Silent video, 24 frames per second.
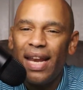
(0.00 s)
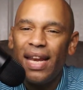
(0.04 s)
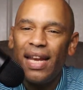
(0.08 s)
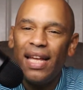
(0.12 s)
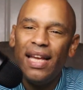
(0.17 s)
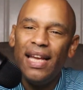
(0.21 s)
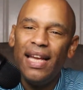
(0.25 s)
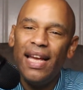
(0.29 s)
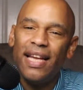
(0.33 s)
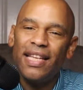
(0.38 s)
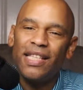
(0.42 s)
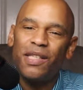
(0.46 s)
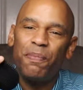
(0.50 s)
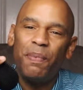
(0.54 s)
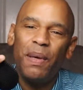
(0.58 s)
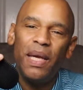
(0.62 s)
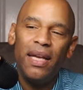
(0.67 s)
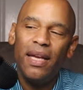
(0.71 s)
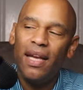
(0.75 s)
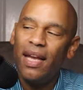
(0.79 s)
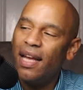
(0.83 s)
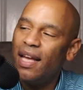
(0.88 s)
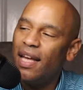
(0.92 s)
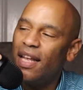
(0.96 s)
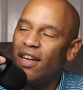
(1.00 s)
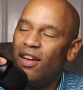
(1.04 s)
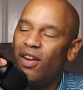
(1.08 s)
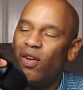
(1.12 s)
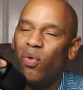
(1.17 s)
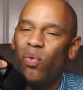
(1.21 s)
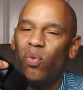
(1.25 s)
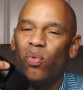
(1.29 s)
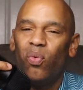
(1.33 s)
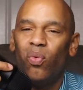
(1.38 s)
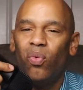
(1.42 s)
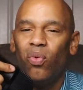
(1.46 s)
and
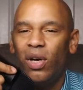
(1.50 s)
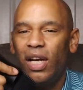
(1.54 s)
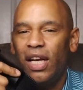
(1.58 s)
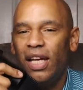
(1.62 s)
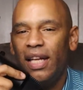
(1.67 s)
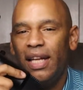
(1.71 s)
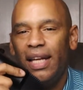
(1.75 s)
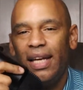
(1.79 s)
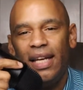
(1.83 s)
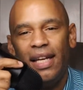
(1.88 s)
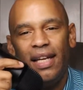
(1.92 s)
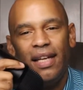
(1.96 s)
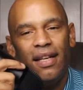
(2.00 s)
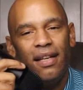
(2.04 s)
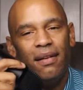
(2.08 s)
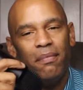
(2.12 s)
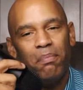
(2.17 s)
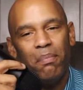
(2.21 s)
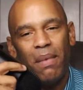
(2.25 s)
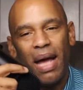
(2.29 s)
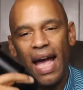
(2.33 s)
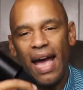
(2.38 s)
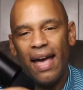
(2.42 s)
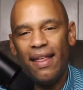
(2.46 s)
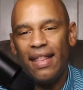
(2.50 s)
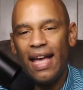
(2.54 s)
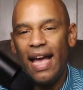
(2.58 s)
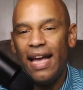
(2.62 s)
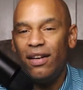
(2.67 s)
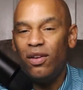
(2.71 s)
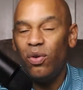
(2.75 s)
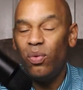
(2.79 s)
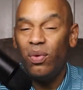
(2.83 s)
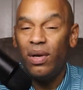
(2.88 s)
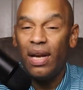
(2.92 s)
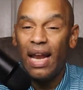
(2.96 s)
ESPN really, man,
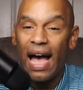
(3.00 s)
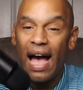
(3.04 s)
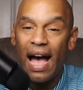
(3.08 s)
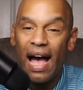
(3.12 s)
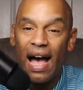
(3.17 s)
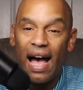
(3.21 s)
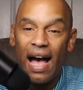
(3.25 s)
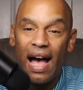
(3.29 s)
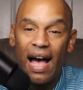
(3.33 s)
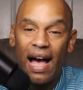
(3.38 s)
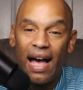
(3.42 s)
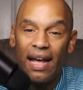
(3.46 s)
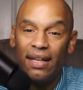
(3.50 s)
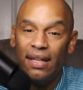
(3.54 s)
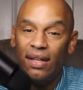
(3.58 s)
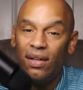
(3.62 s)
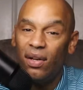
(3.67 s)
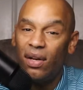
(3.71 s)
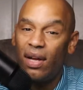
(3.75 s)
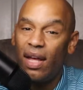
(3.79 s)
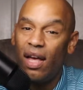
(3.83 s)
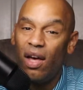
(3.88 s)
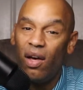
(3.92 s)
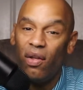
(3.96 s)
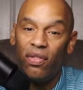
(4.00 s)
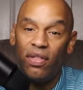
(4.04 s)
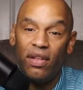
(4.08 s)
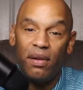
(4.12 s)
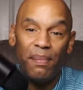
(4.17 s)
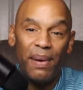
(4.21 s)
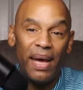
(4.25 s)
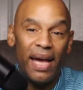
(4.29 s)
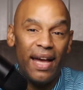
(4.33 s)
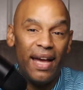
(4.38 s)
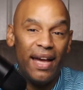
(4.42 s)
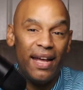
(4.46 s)
they do not look healthy,
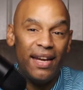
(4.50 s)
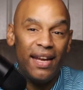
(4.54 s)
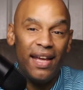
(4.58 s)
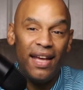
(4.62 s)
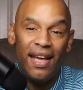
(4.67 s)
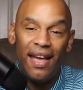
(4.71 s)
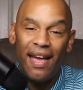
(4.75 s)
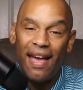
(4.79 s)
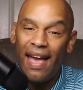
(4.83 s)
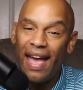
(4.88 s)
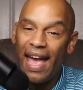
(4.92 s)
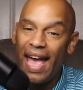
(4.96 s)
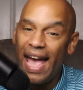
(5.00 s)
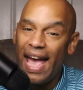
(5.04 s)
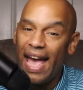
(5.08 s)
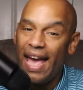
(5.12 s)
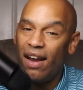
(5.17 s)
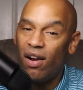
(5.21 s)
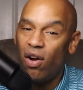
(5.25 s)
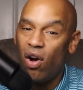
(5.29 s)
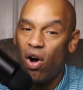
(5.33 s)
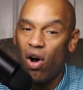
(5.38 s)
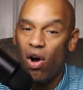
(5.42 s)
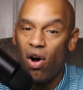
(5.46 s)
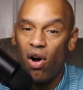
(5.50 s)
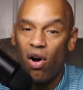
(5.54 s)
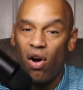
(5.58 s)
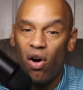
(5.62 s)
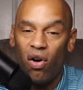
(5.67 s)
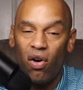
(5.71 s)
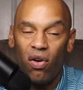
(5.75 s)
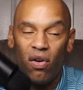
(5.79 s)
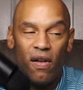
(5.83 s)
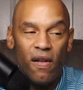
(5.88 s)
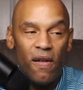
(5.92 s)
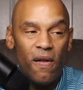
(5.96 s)
man, at
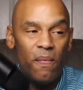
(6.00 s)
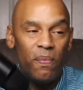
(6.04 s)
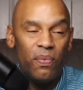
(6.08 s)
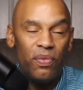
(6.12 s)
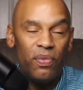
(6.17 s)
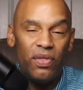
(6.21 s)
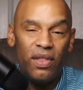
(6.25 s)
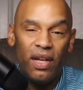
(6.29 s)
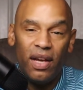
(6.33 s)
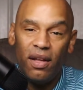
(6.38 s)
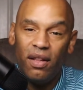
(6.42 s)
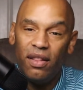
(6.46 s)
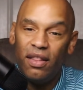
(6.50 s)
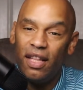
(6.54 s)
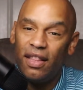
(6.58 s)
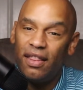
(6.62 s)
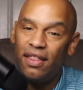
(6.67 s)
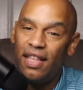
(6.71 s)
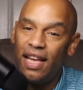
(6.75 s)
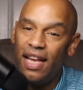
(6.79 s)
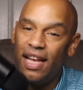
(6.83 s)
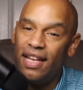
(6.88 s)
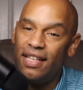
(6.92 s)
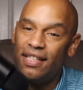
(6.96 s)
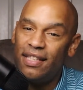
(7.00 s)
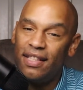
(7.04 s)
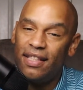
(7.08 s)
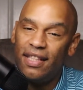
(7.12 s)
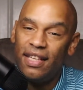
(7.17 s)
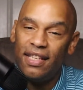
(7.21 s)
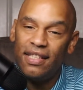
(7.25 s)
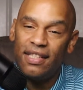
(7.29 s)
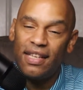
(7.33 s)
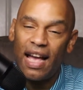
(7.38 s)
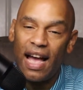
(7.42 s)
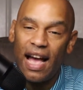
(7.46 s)
all. The things that
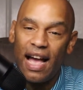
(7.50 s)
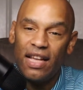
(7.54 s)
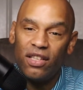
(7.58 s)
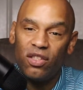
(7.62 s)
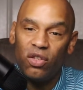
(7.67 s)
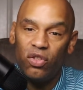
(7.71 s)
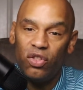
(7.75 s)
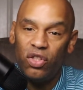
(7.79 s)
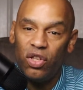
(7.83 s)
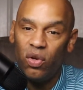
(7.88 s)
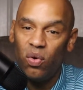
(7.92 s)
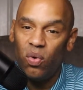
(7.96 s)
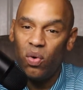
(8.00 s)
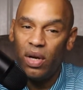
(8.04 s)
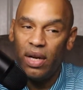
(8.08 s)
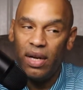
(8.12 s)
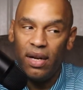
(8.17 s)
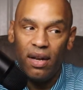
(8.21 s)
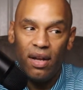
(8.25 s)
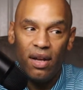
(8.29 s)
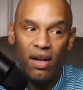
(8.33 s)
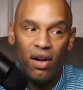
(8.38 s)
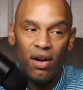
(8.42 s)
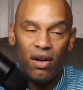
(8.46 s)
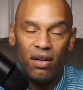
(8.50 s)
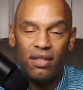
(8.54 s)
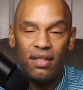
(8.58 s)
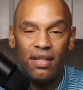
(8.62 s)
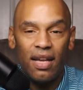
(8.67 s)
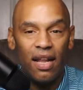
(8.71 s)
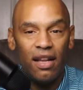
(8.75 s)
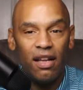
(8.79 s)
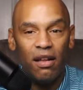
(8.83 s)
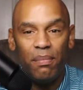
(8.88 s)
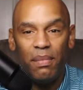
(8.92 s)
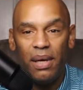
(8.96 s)
these guys are doing are
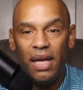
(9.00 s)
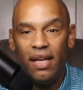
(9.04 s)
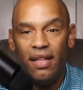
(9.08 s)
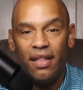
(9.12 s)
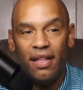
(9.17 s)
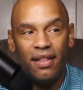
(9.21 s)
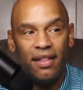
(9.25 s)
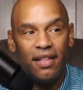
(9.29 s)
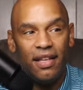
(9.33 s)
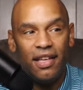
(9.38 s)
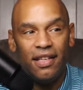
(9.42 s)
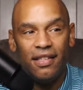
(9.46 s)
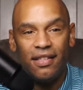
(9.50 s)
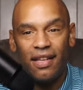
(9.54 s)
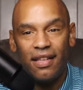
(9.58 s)
telling me that